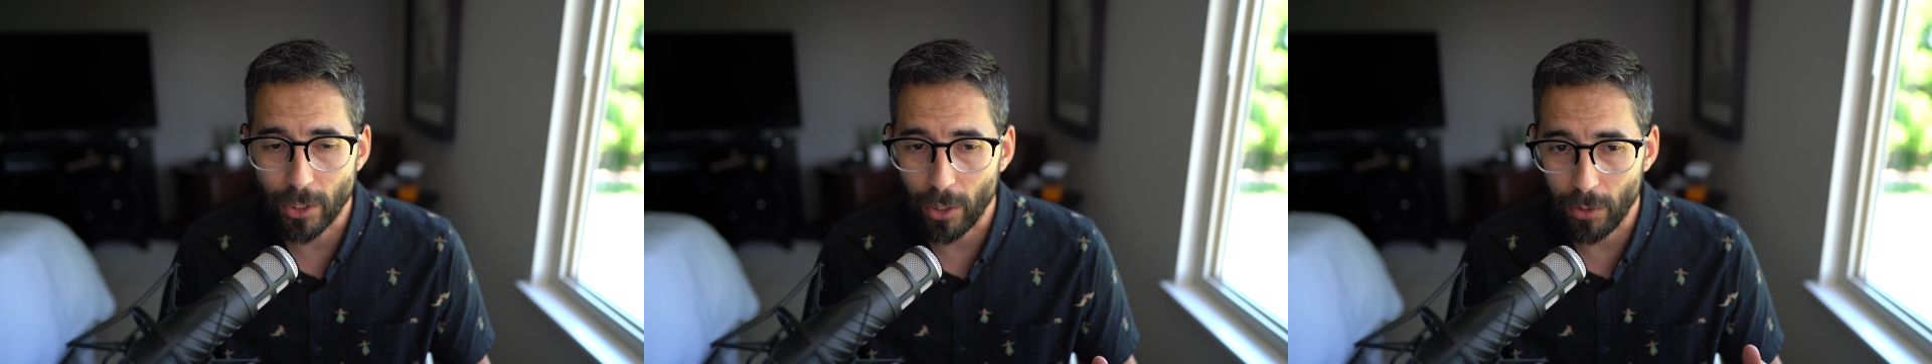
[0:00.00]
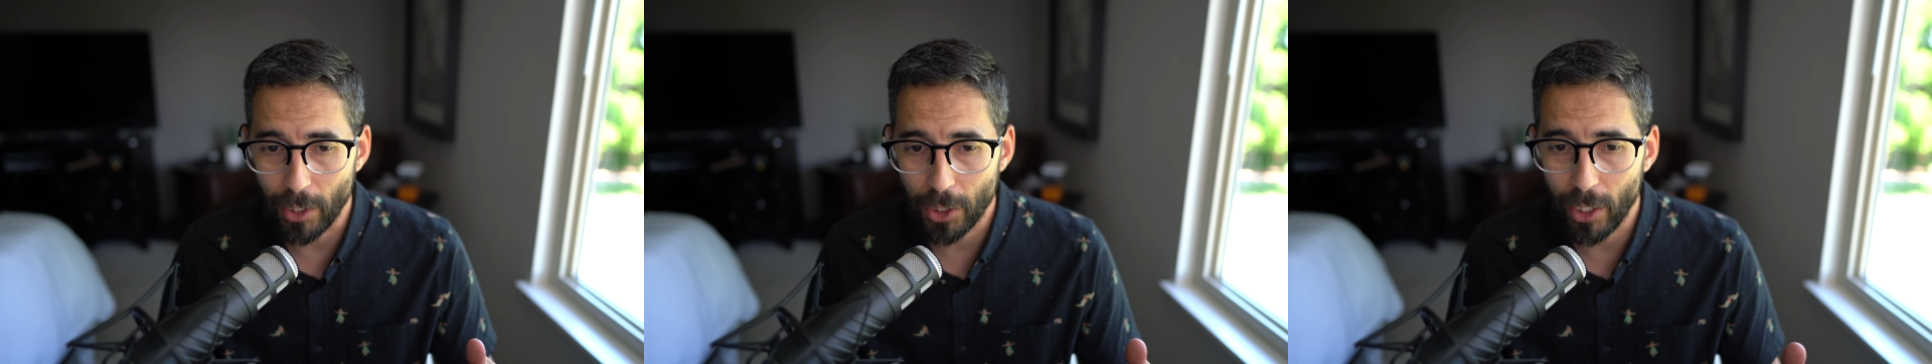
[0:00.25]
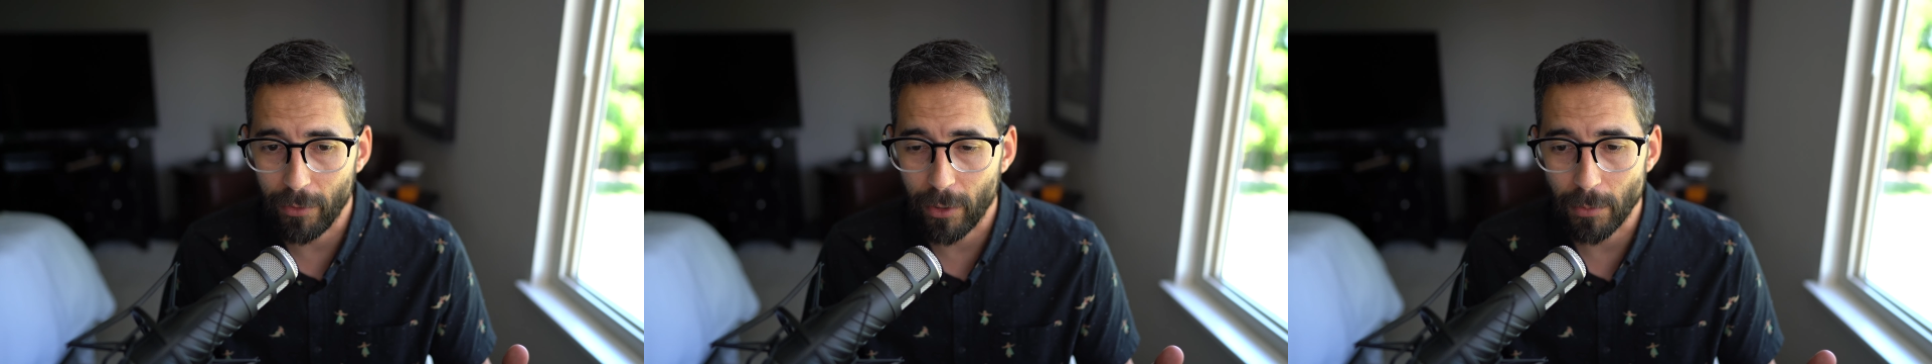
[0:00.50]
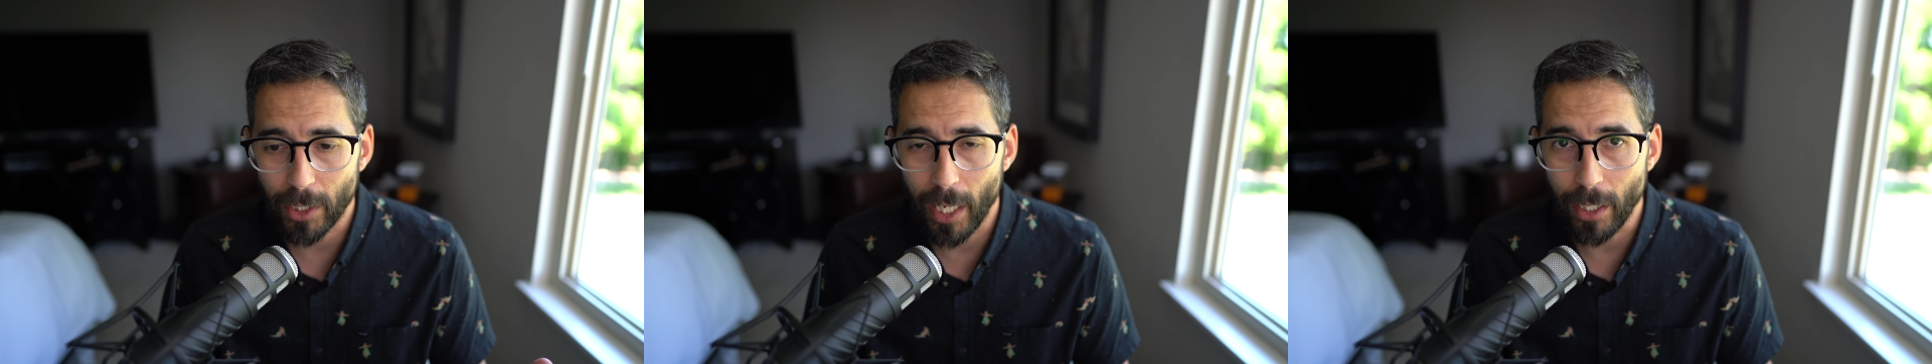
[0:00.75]
So the shift
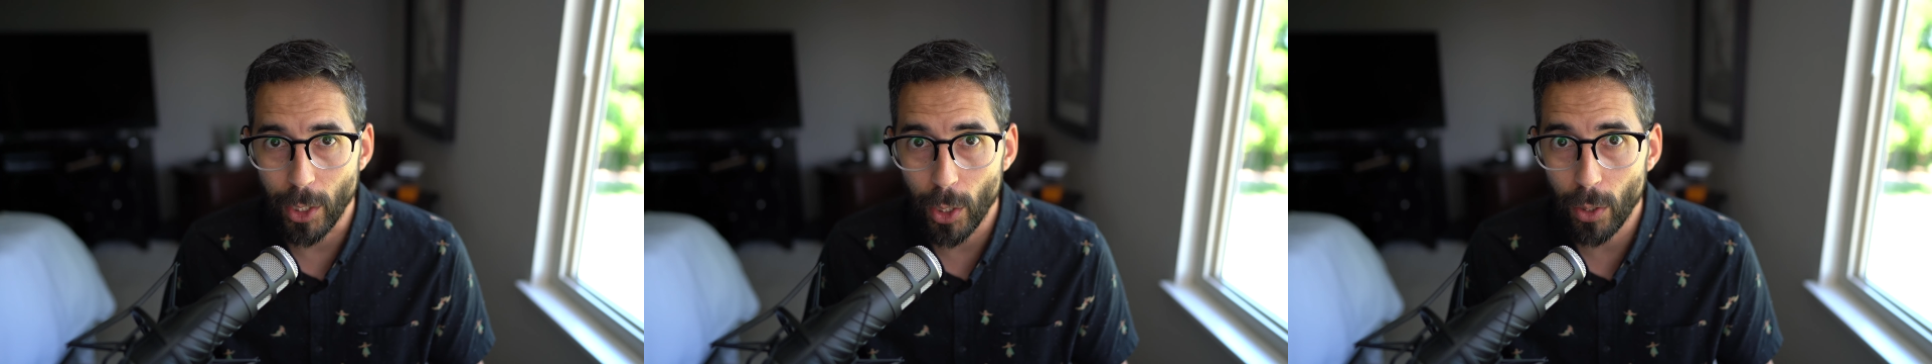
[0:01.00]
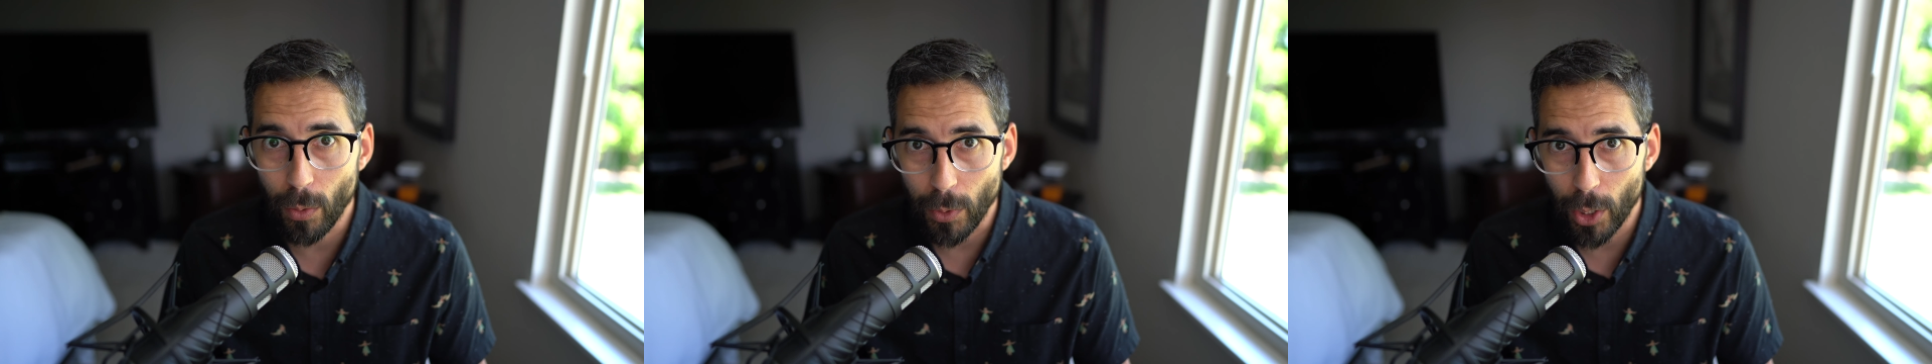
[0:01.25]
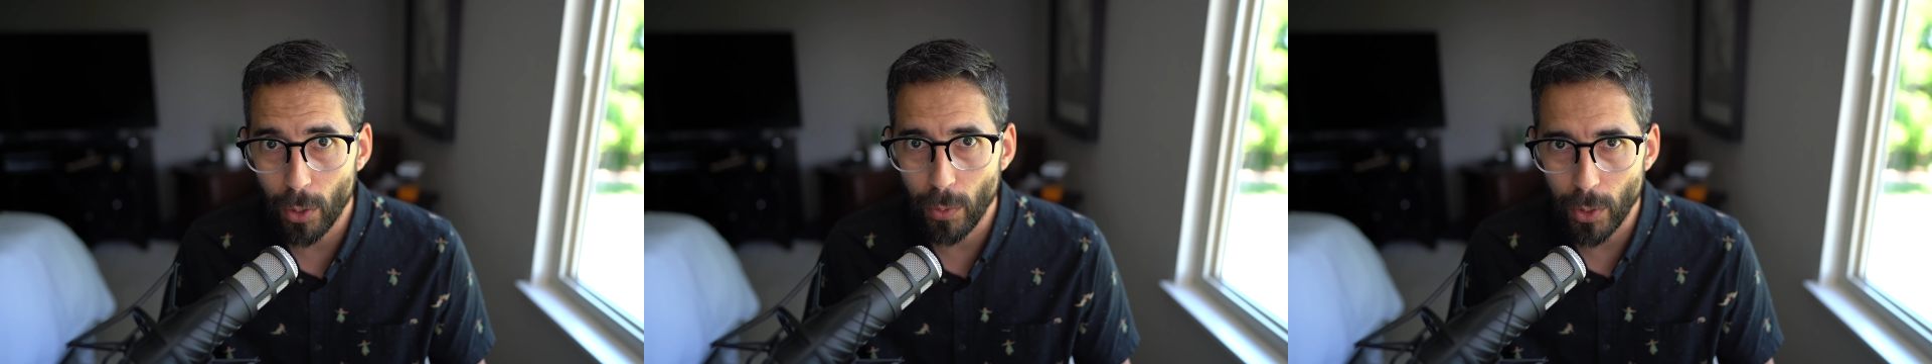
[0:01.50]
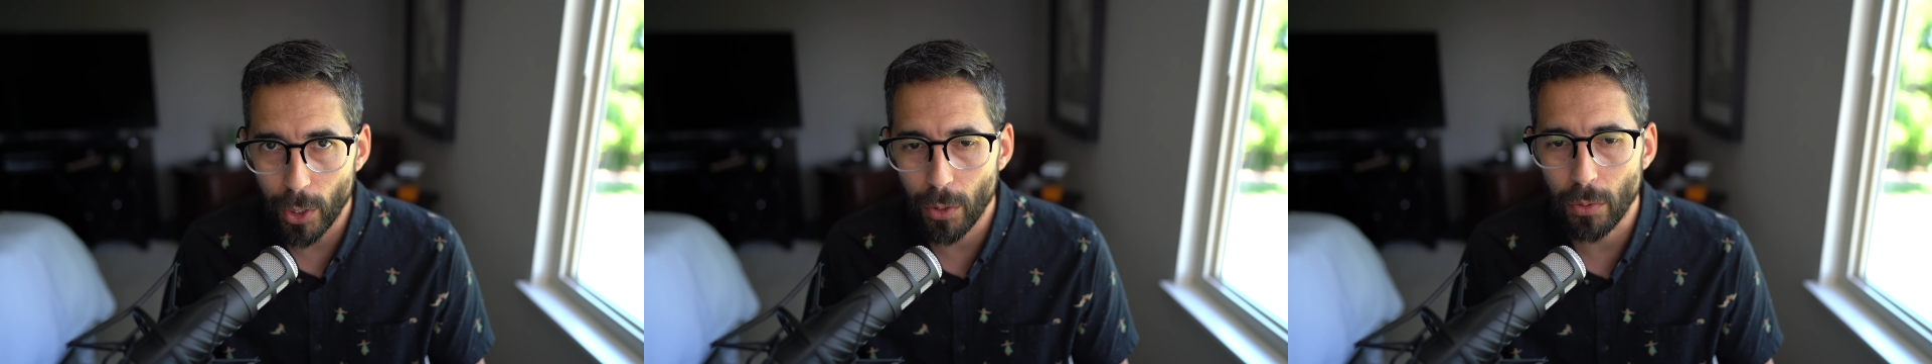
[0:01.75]
from saying
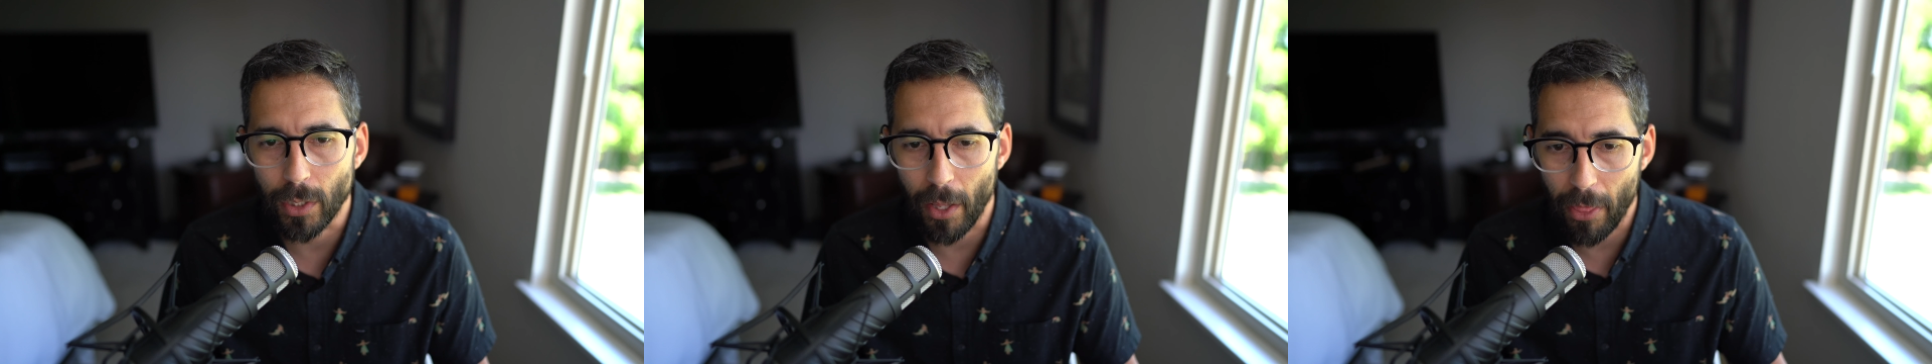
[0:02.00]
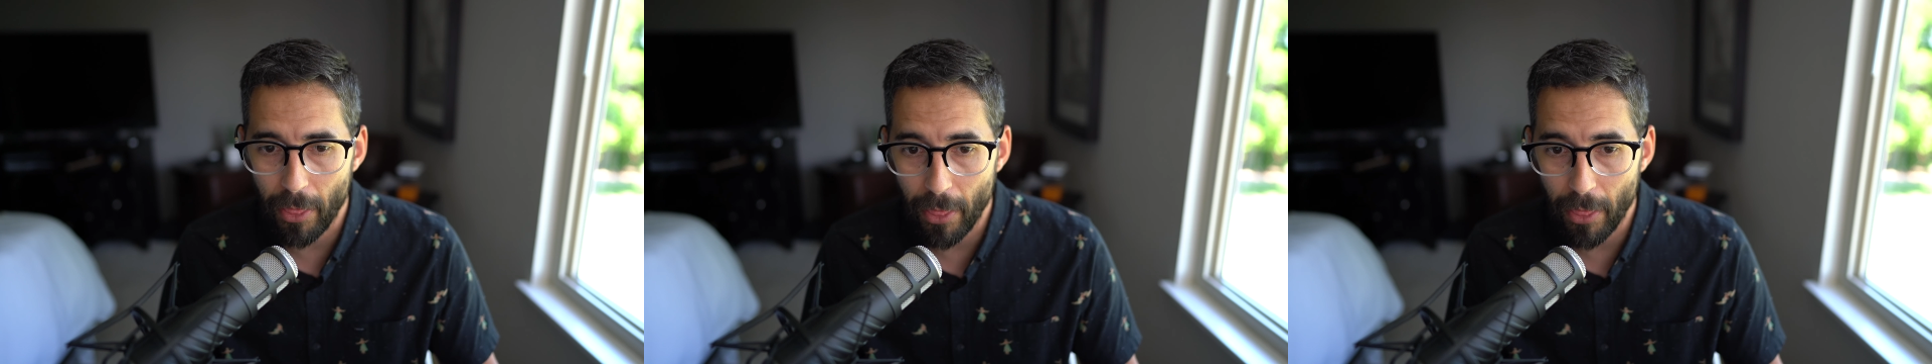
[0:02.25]
you to